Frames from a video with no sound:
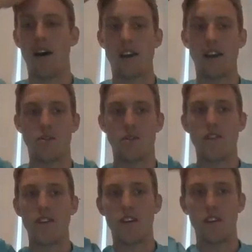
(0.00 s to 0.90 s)
he has
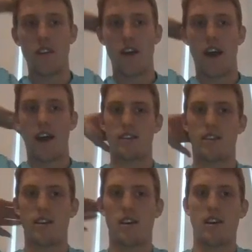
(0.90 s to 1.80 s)
revealed that
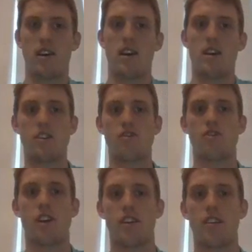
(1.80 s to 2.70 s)
he
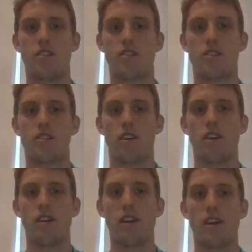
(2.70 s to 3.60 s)

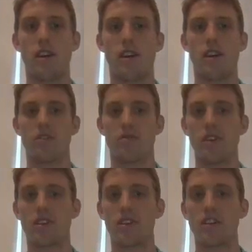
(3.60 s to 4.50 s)
has
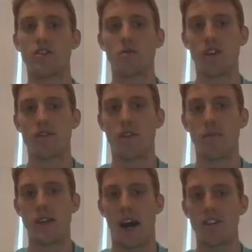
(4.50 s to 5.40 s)
recently switched
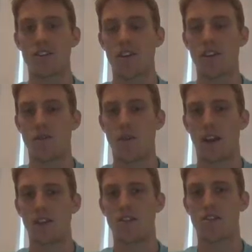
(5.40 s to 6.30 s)
from diet soda to
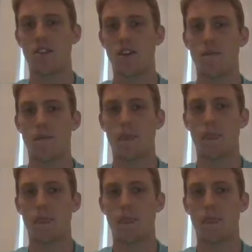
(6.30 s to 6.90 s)
regular soda